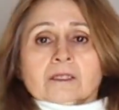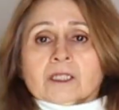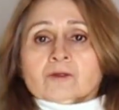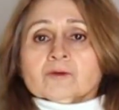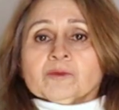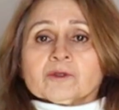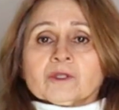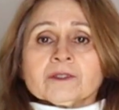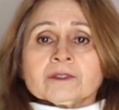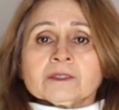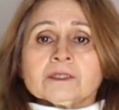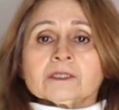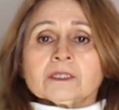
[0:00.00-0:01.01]
I will put all
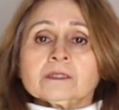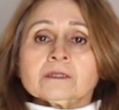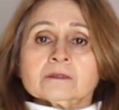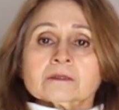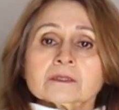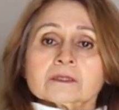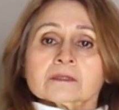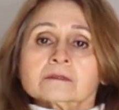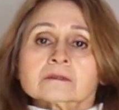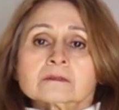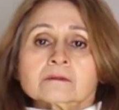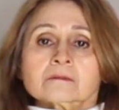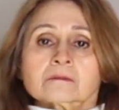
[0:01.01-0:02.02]
the details
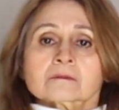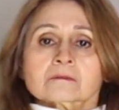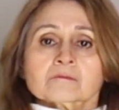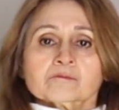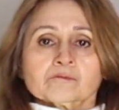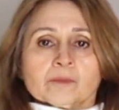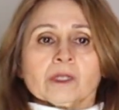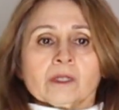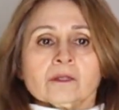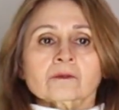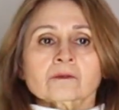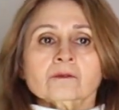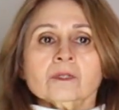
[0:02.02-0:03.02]

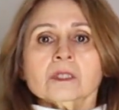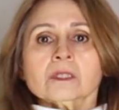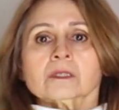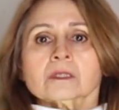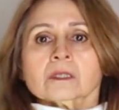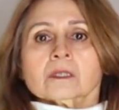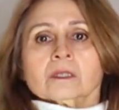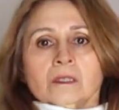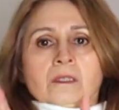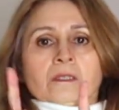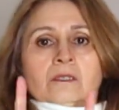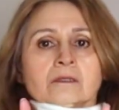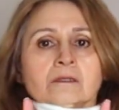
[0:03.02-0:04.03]
below.
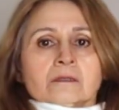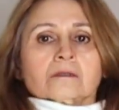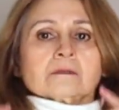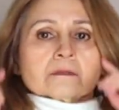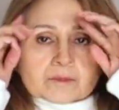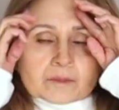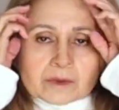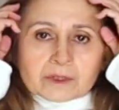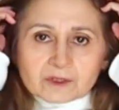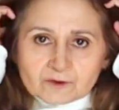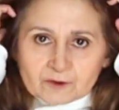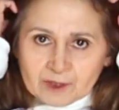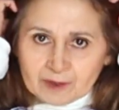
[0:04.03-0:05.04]

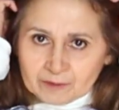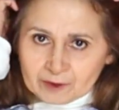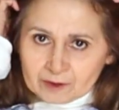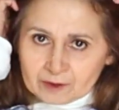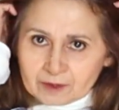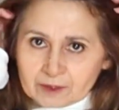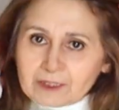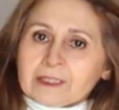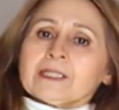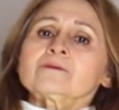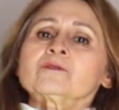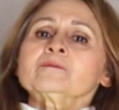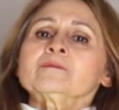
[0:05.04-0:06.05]
Please remember, and
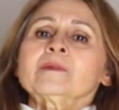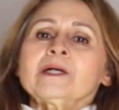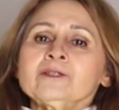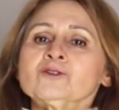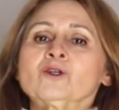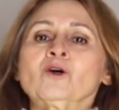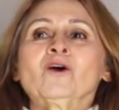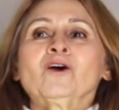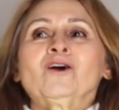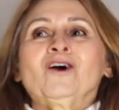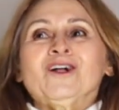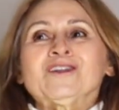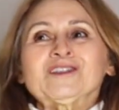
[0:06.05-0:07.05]
I remind you
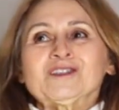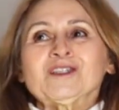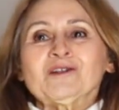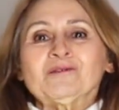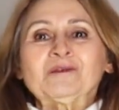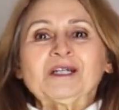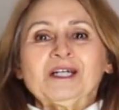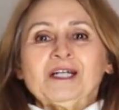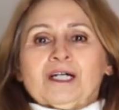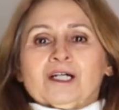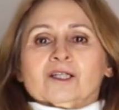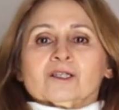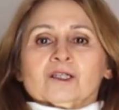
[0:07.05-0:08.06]
all the time,
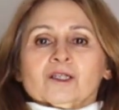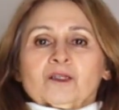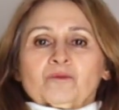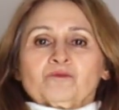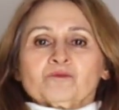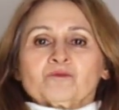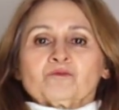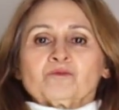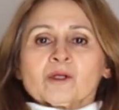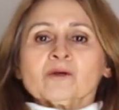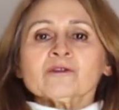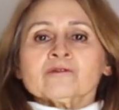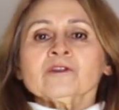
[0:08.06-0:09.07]

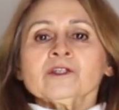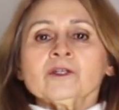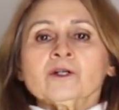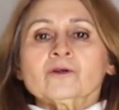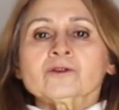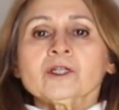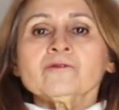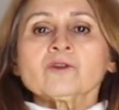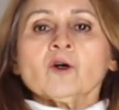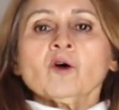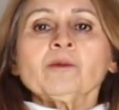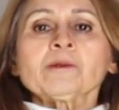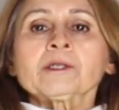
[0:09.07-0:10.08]
below the video you have to
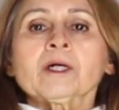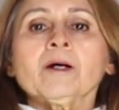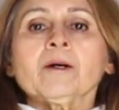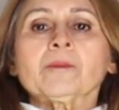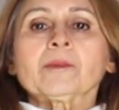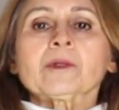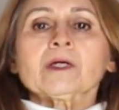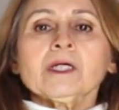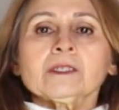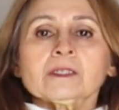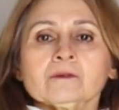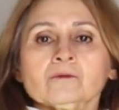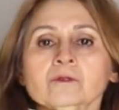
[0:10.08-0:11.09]
open it up
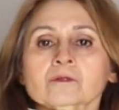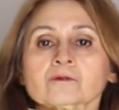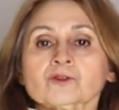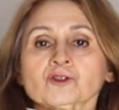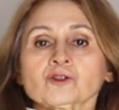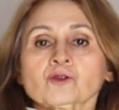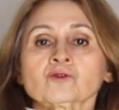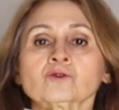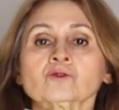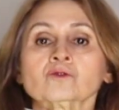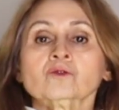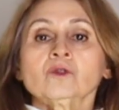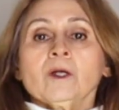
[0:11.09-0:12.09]
and it will show
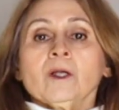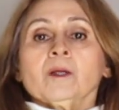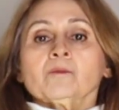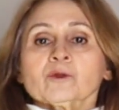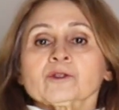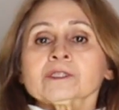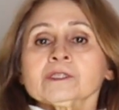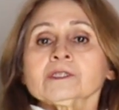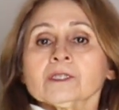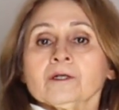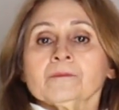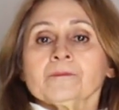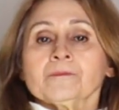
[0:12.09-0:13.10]
you more
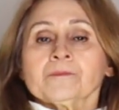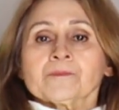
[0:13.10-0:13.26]
detail.